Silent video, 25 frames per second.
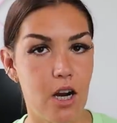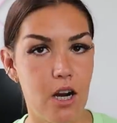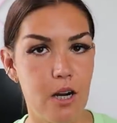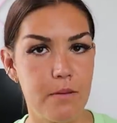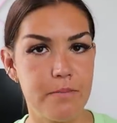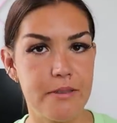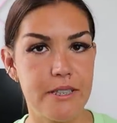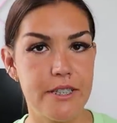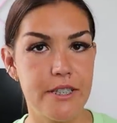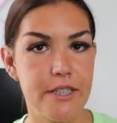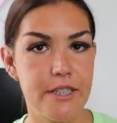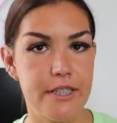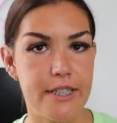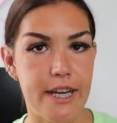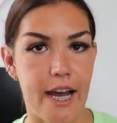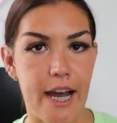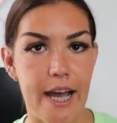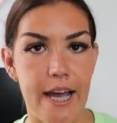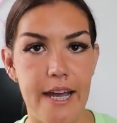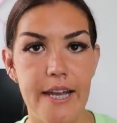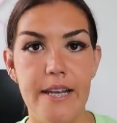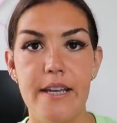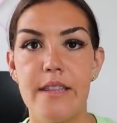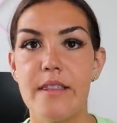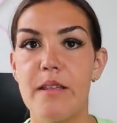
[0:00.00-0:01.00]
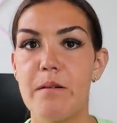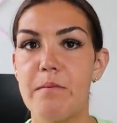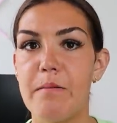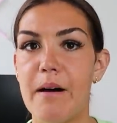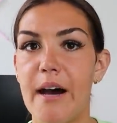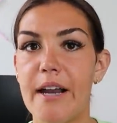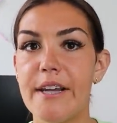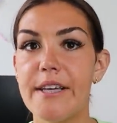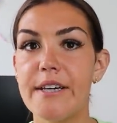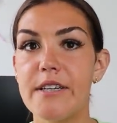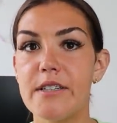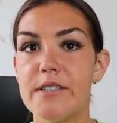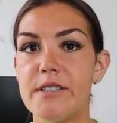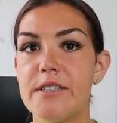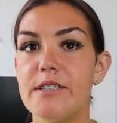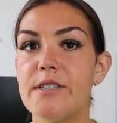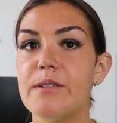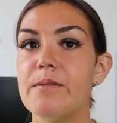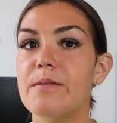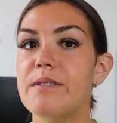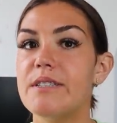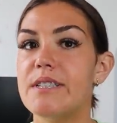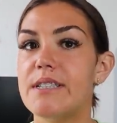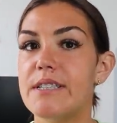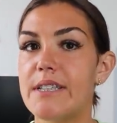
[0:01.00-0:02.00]
carbs in your diet, the body goes
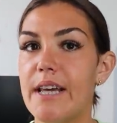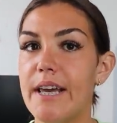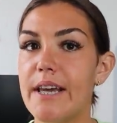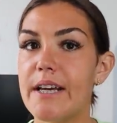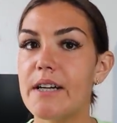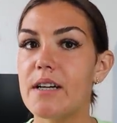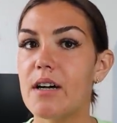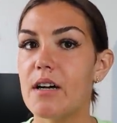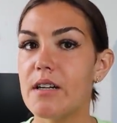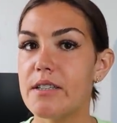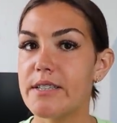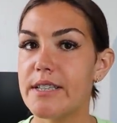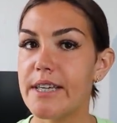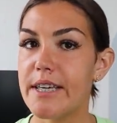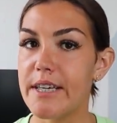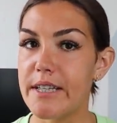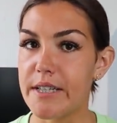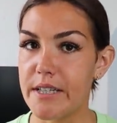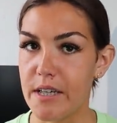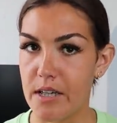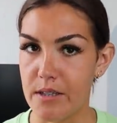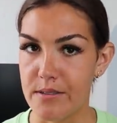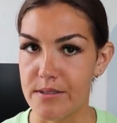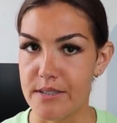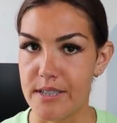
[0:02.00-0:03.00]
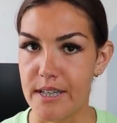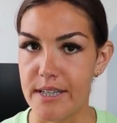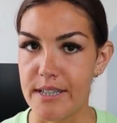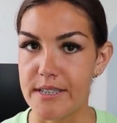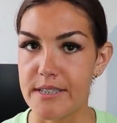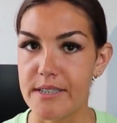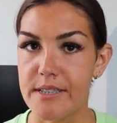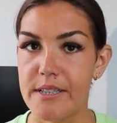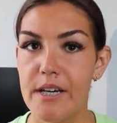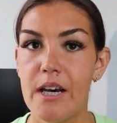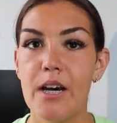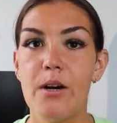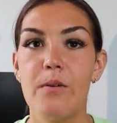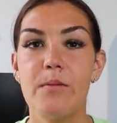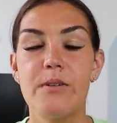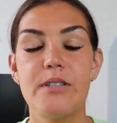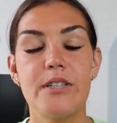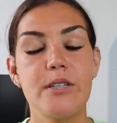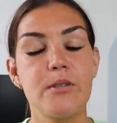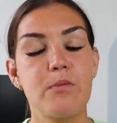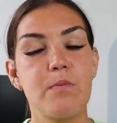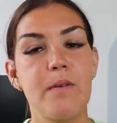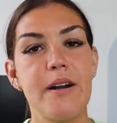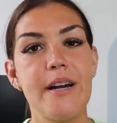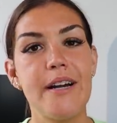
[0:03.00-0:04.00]
into a state called ketosis,
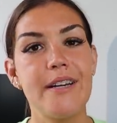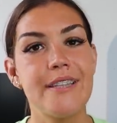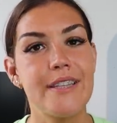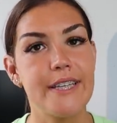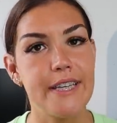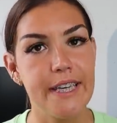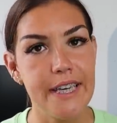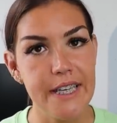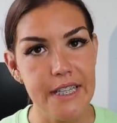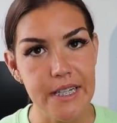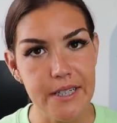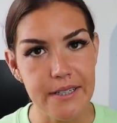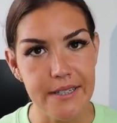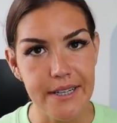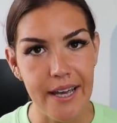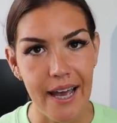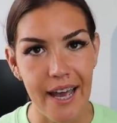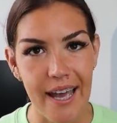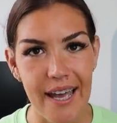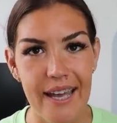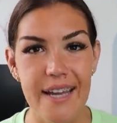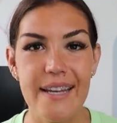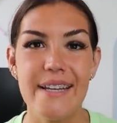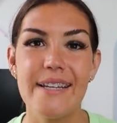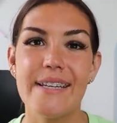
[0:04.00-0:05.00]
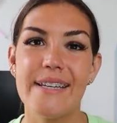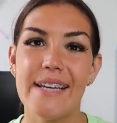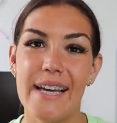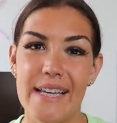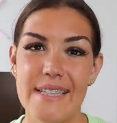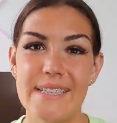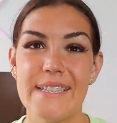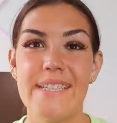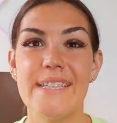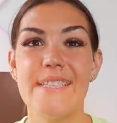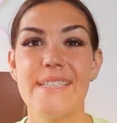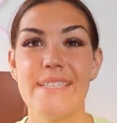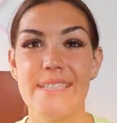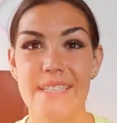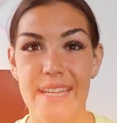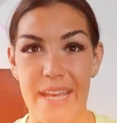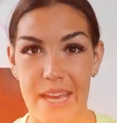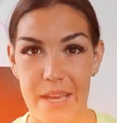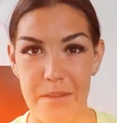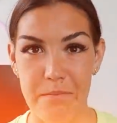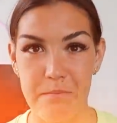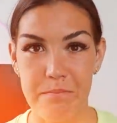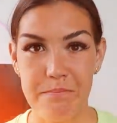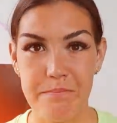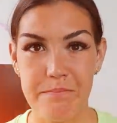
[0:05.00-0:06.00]
which is where the keto diet gets its
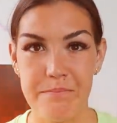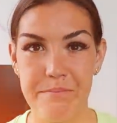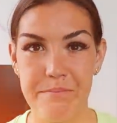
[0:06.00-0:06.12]
name.